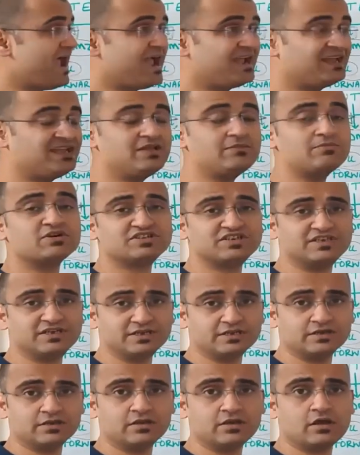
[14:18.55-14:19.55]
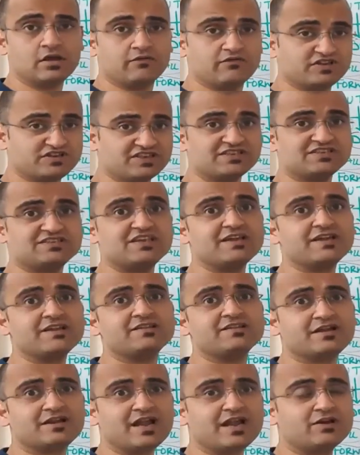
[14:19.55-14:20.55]
Any machine which is there
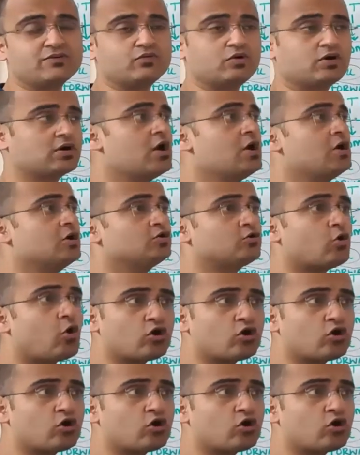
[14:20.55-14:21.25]
in the network